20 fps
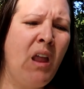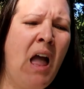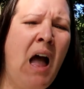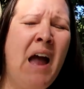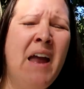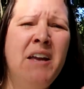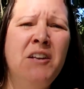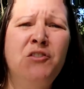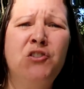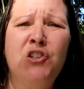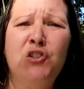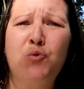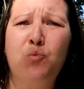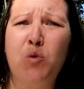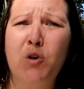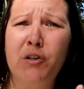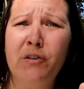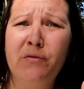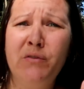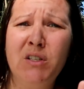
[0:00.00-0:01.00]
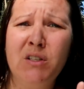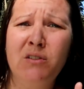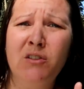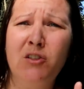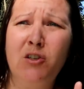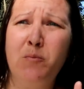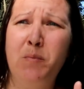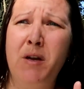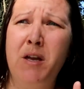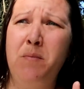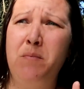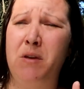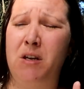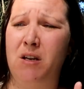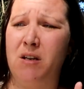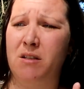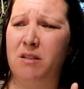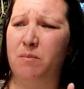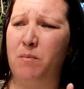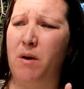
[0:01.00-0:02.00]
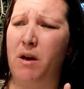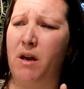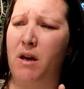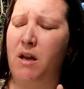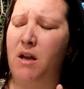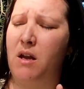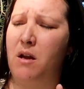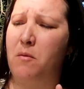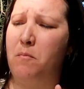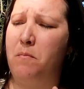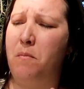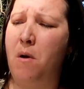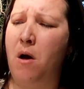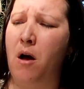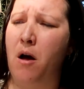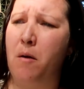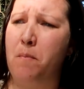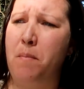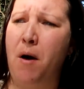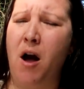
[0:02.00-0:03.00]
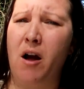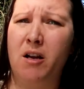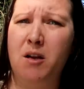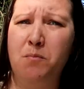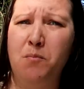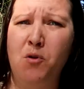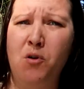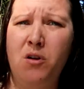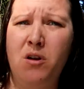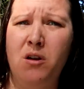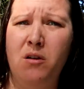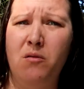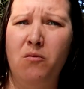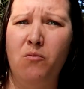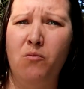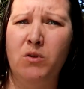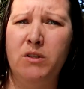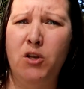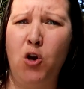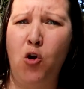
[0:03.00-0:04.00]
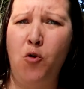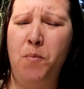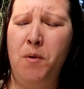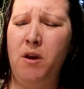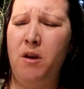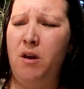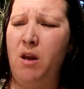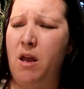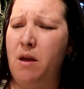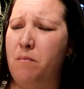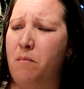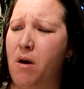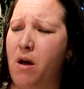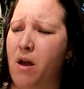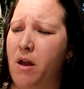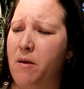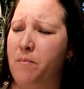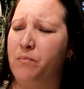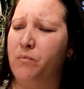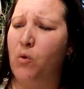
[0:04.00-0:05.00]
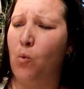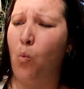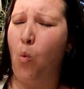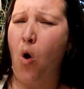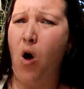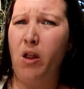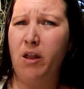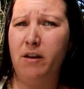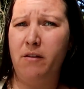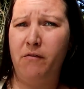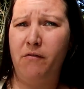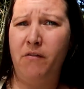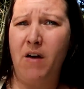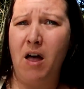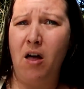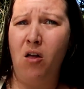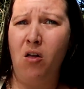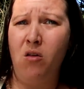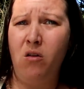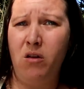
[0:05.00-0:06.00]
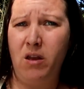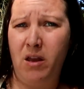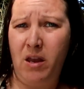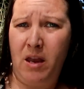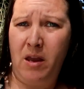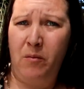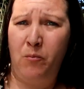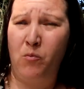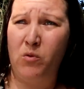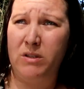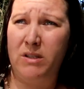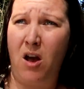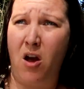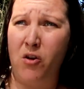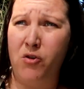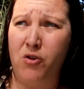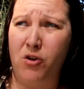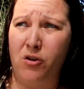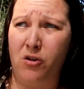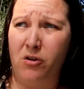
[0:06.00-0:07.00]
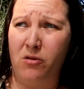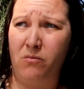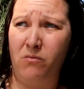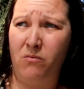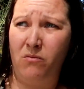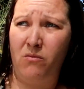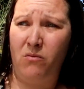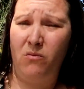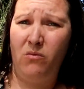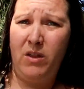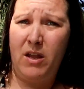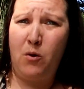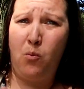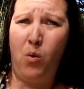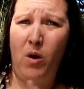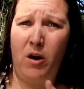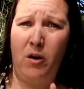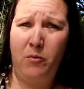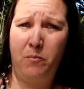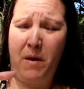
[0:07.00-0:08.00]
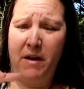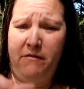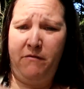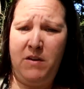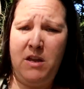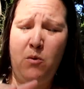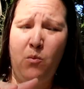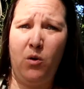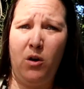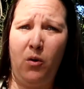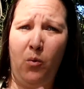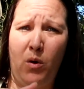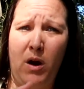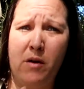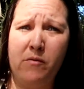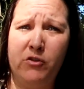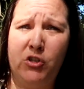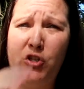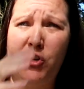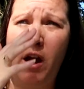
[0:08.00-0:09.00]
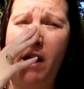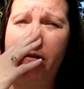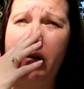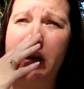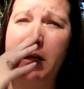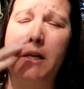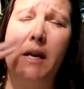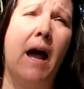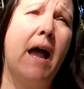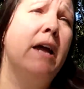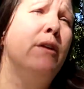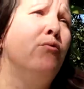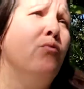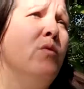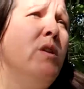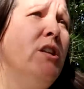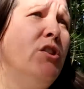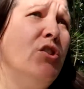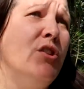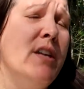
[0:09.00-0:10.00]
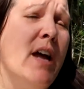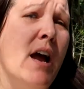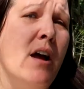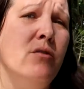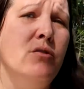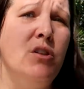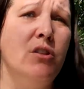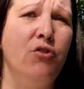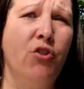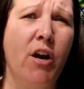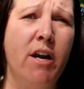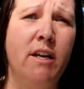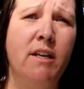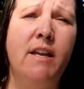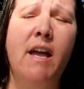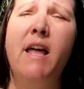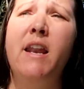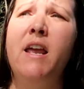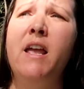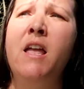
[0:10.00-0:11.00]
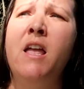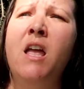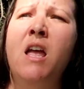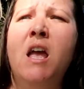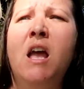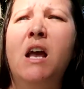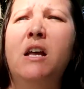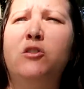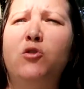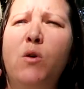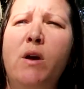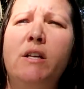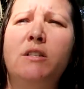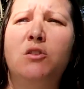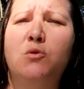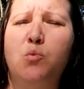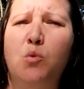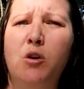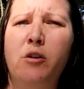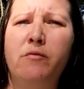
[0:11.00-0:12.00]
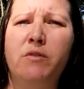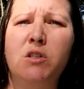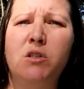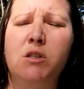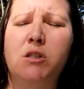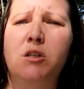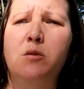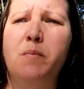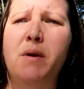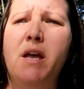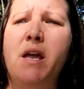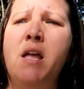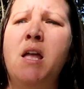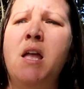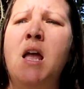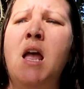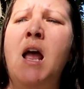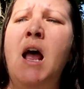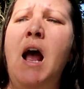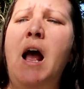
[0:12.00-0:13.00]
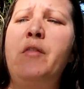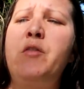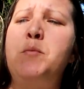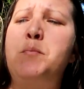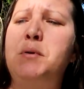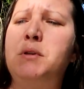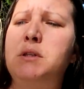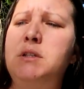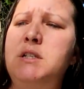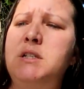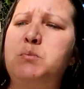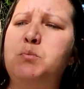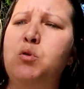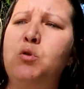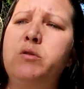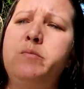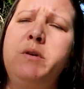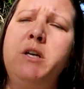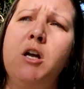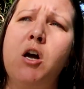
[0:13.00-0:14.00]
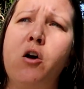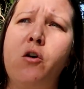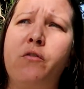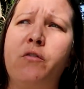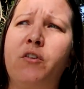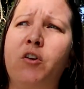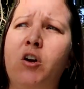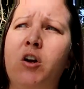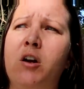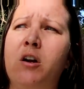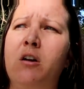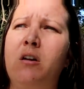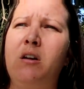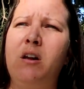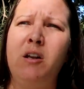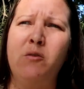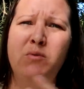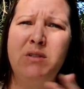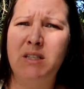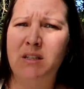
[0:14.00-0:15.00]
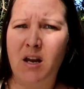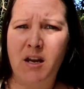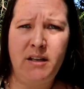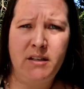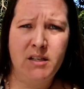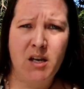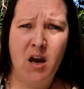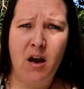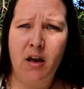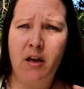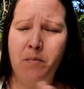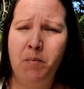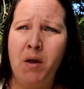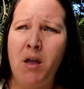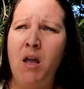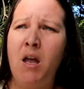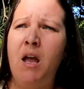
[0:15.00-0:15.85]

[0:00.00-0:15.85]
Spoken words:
I had swerved a little bit because my pocketbook was open and my wallet fell and was under like where my feet were, where I was driving, and I had reached down to try to get it, and so I had swerved a little bit, and the police pulled me over. It was nighttime,